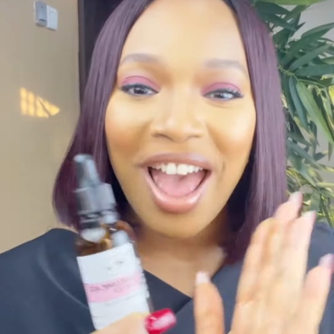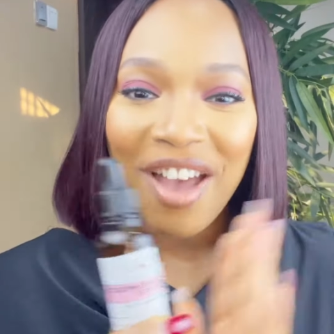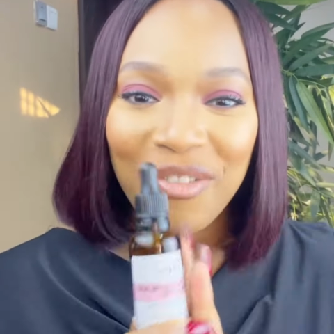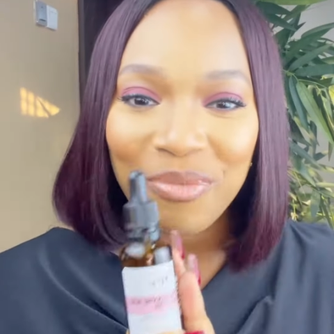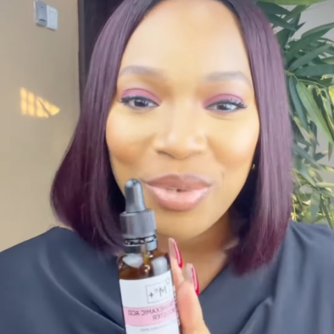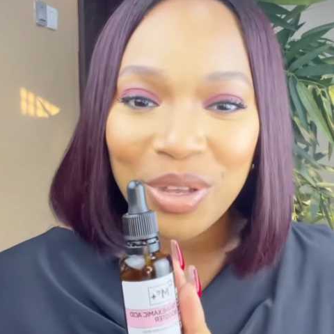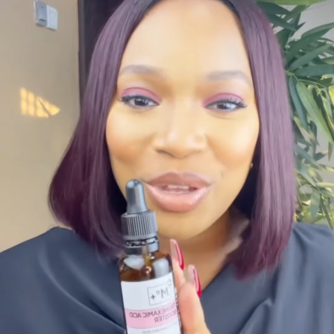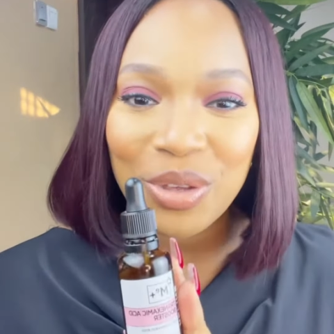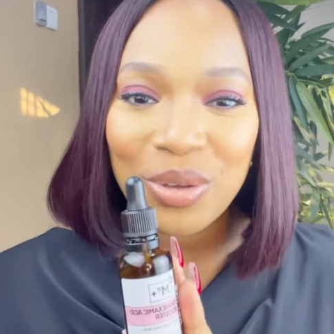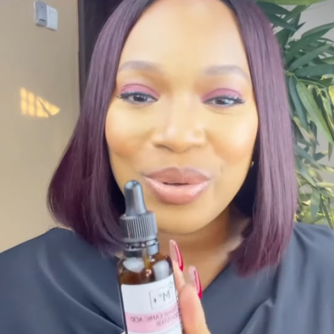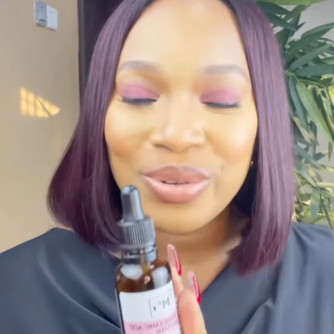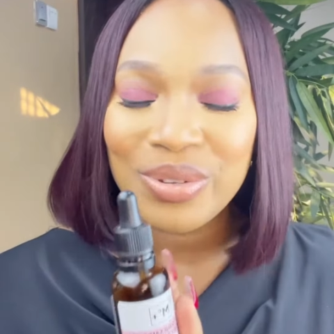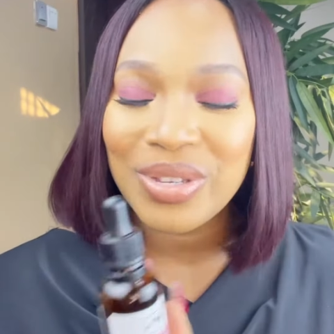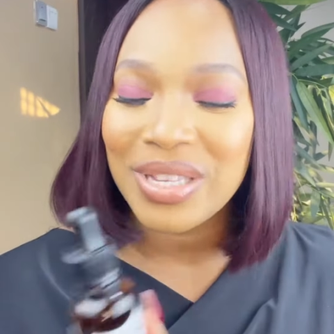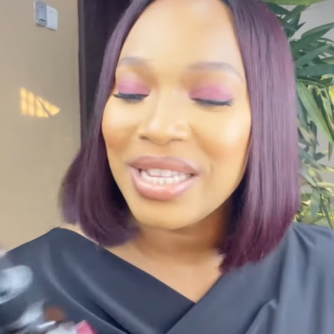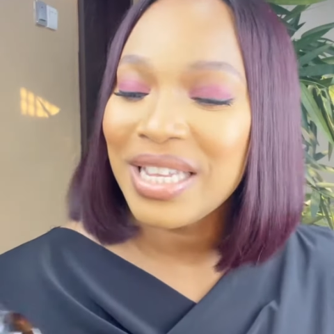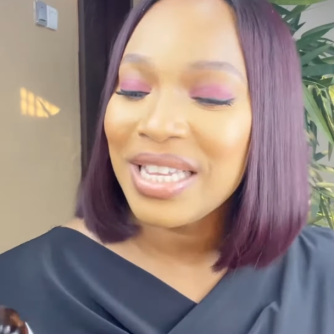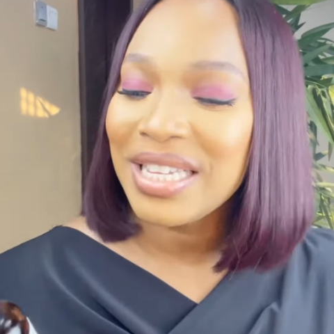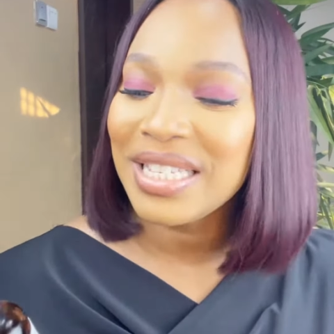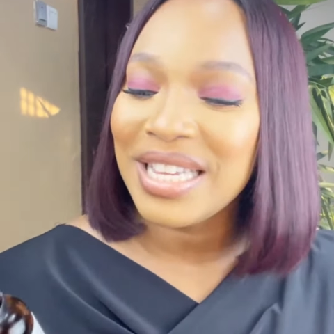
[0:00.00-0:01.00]
I've been
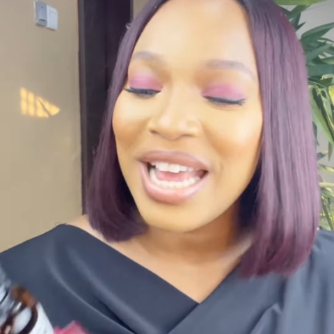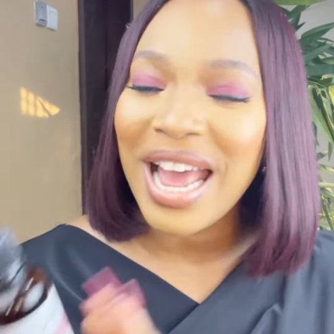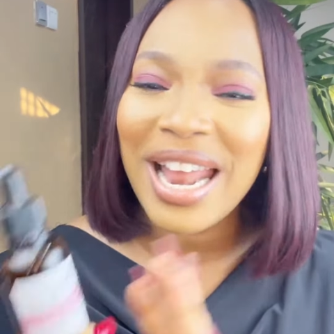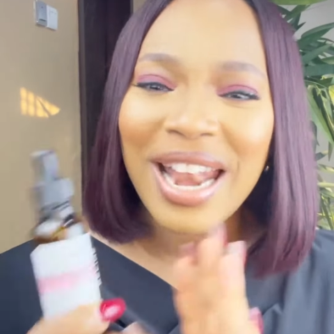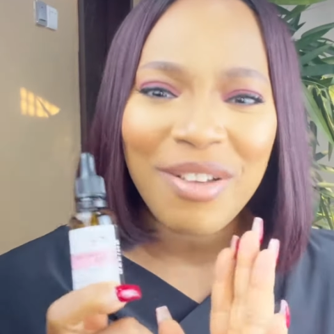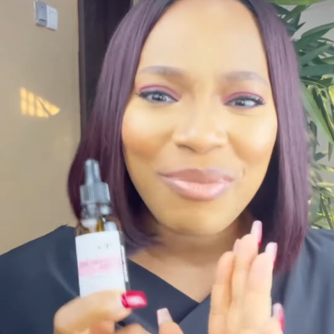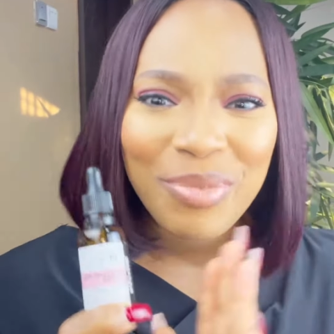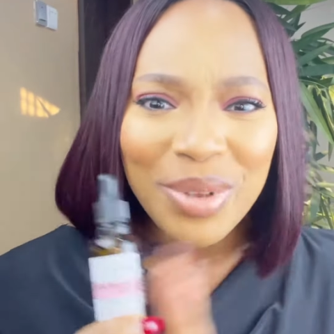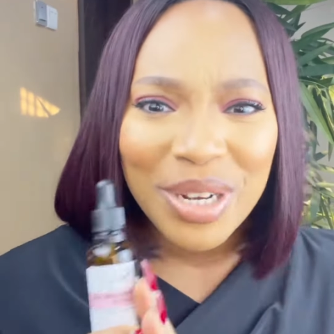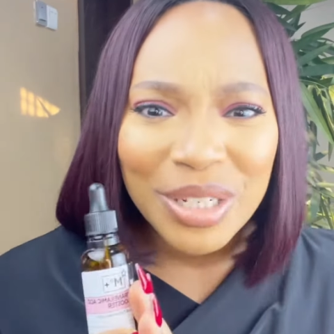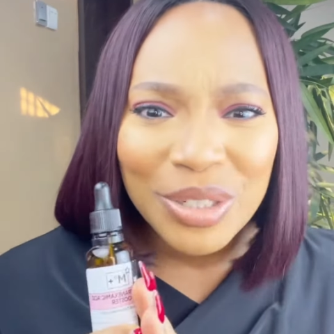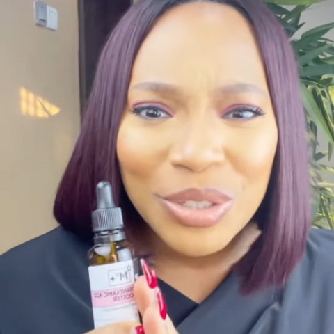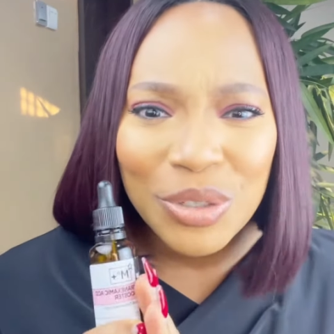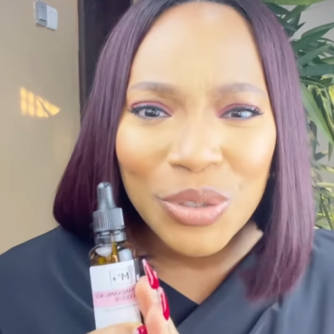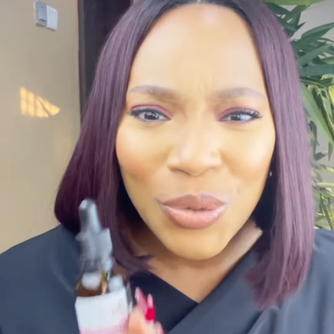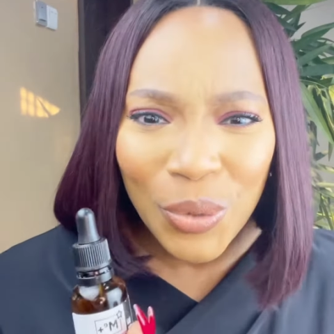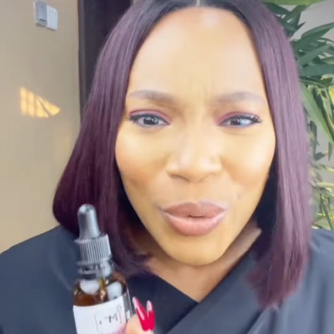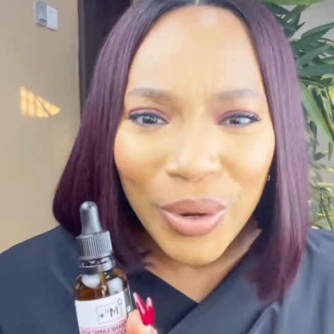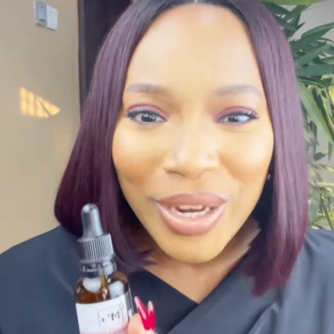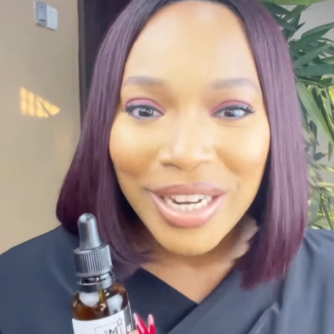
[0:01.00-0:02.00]
using this and I've been
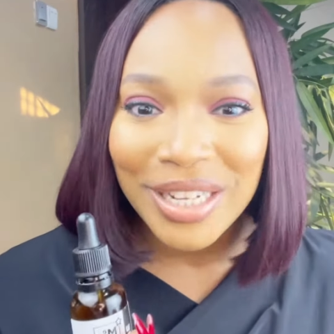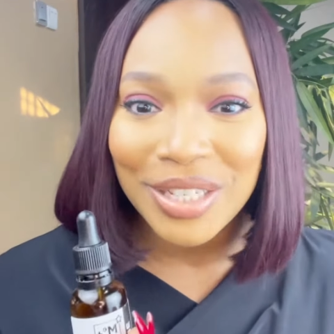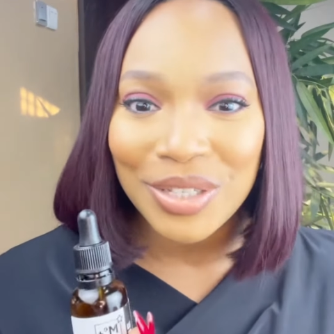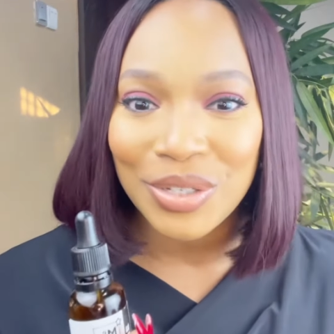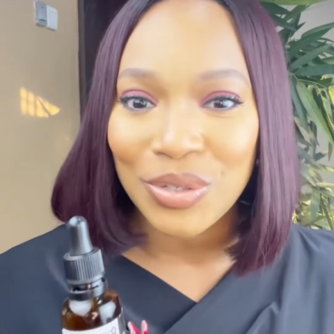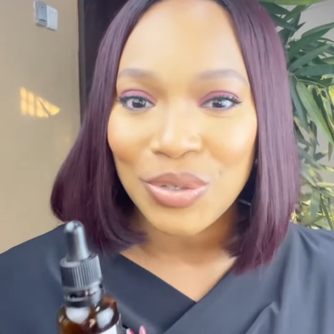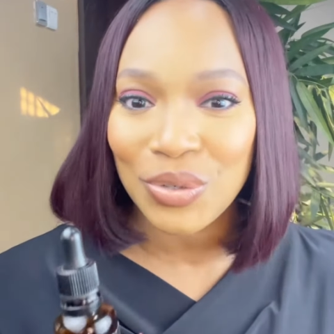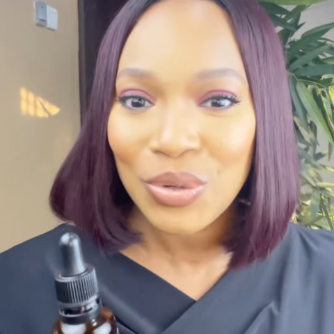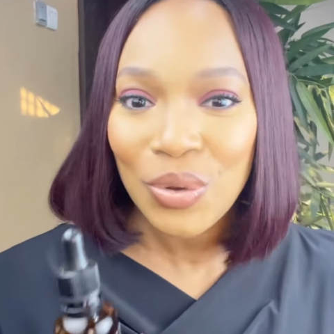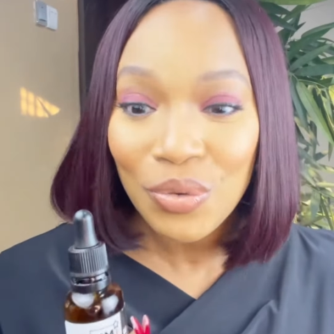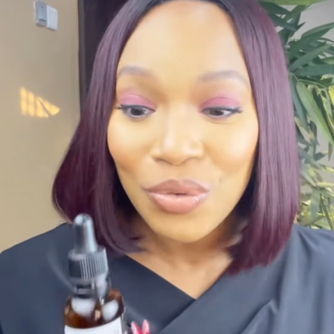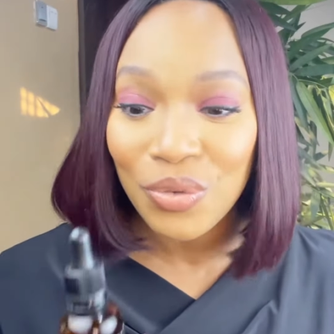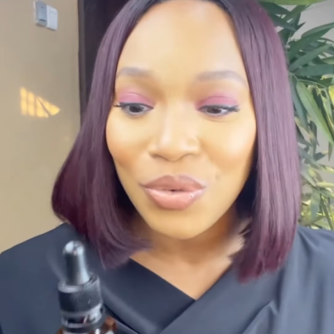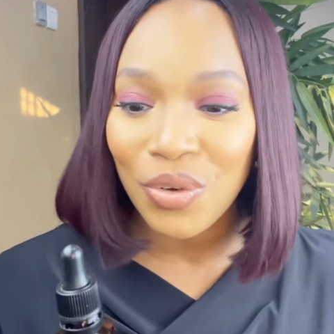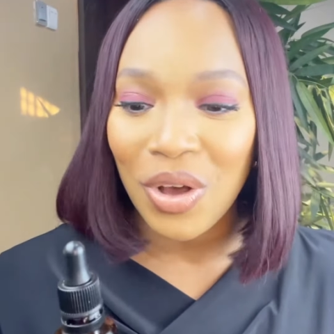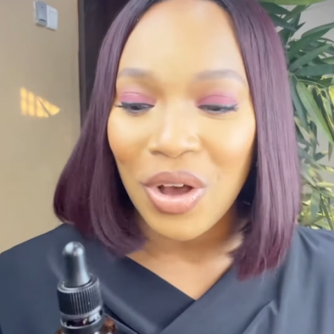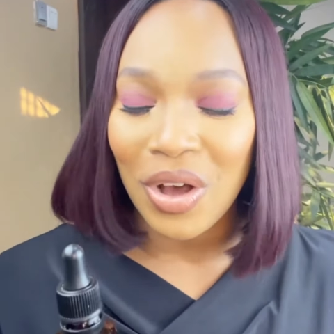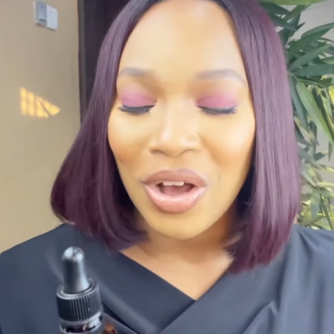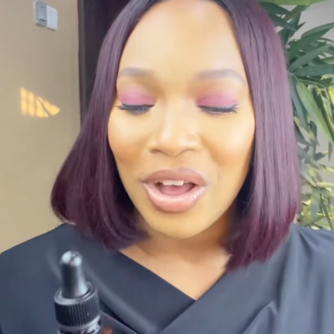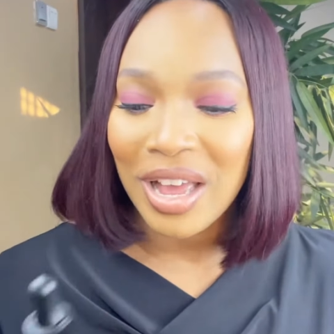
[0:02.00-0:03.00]
enjoying it so
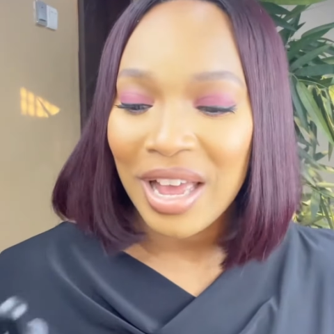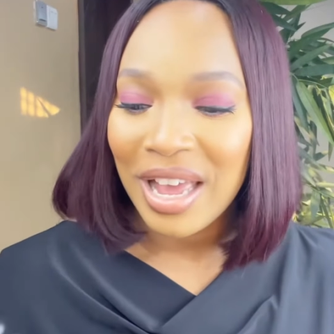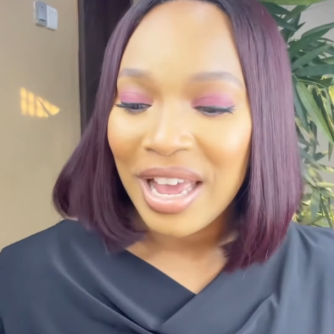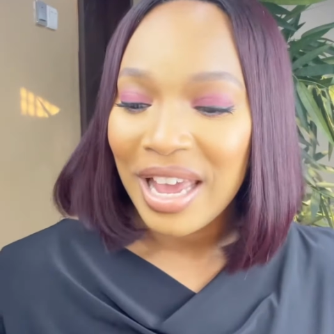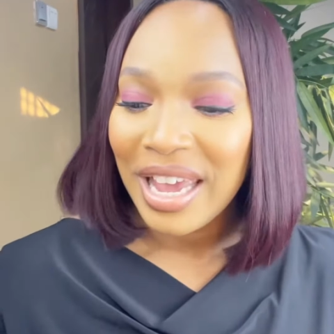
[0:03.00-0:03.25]
far.